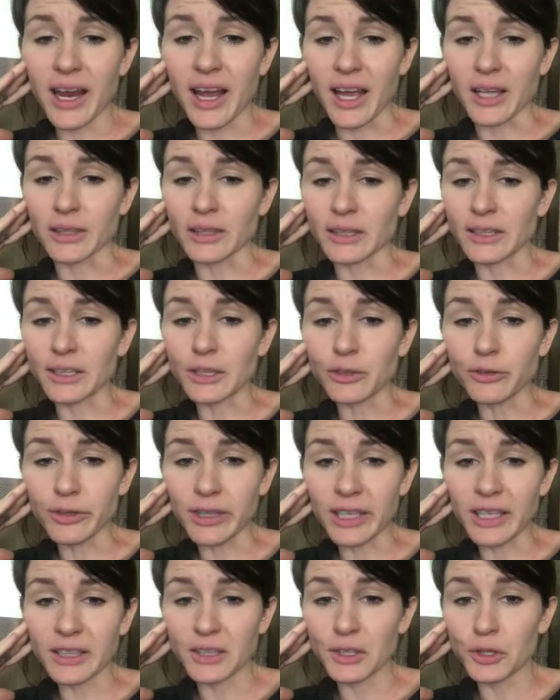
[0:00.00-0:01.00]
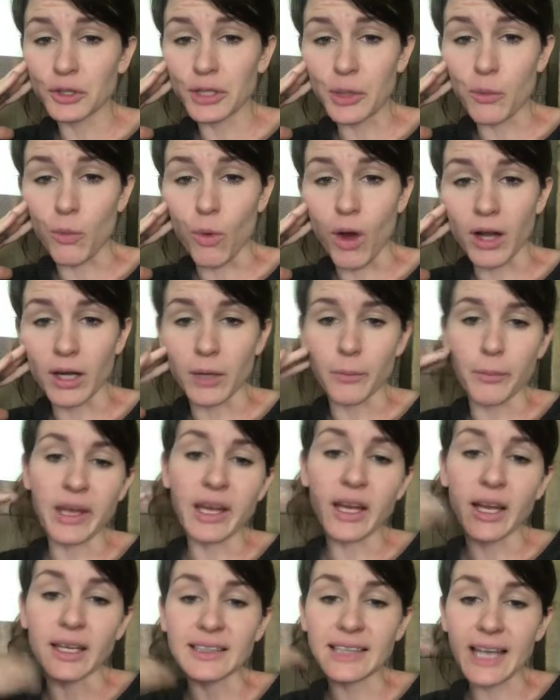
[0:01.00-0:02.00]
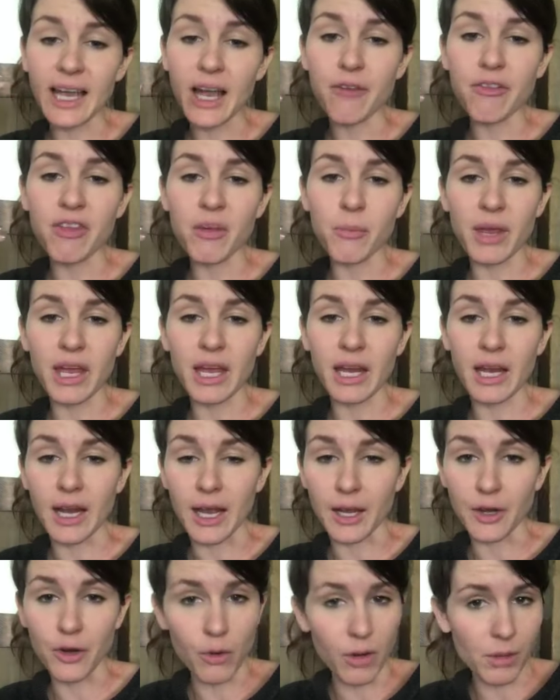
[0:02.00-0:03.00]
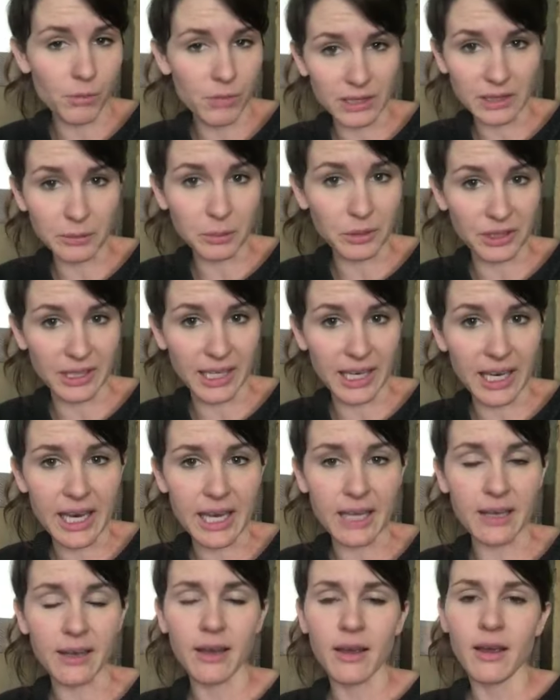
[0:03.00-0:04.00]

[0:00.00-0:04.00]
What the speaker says: I still forget to drink water because I have them in and I know I'm not supposed to eat.